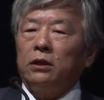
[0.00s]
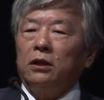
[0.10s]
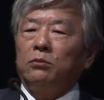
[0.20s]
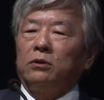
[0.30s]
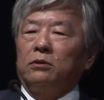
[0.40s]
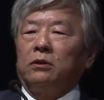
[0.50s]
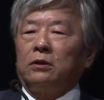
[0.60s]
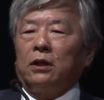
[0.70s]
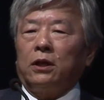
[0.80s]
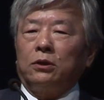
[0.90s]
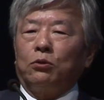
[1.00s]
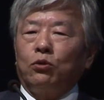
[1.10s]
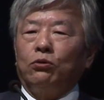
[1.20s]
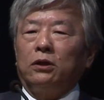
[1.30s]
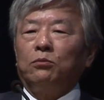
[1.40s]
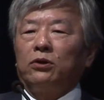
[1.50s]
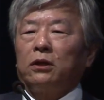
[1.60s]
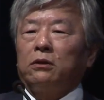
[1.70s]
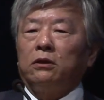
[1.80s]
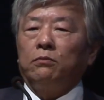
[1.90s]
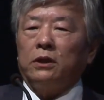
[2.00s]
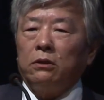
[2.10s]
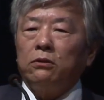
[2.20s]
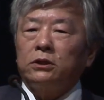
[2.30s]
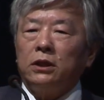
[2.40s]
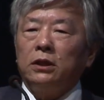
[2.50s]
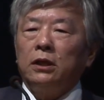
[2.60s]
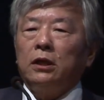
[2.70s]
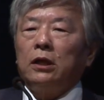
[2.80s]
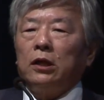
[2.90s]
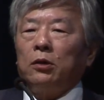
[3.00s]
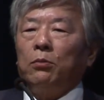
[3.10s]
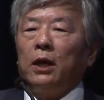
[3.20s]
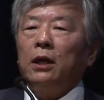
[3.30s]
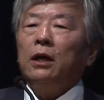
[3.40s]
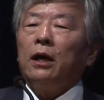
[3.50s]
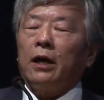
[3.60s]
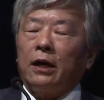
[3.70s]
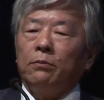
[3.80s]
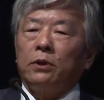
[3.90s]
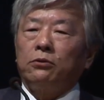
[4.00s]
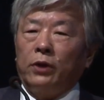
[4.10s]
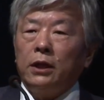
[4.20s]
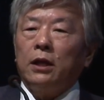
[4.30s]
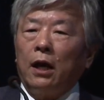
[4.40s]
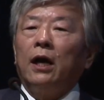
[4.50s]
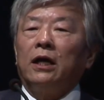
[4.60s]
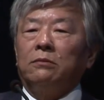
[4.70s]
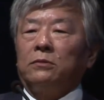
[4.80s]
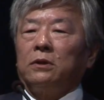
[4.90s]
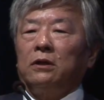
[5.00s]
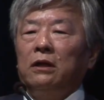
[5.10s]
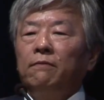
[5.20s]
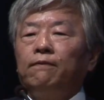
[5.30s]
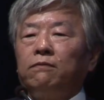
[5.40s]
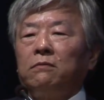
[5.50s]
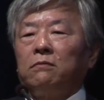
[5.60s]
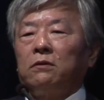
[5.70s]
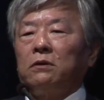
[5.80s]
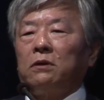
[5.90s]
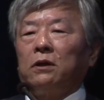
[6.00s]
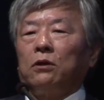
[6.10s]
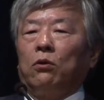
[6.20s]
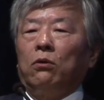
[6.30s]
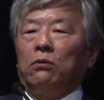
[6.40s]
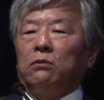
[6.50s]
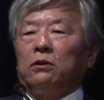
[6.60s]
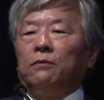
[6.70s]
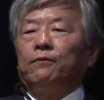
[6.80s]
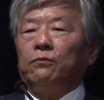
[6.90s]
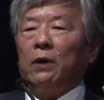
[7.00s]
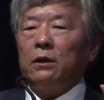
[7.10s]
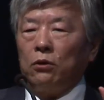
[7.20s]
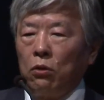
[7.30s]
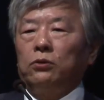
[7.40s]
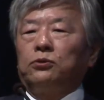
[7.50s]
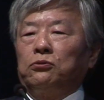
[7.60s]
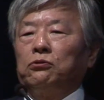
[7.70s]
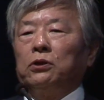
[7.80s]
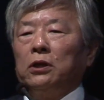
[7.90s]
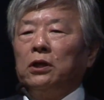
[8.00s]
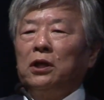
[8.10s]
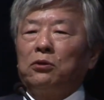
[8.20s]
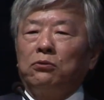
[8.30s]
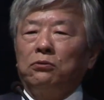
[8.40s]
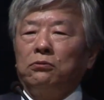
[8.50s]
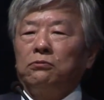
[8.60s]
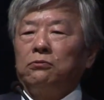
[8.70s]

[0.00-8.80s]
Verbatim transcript: in hardcore molecular biology, may have a great time if one goes into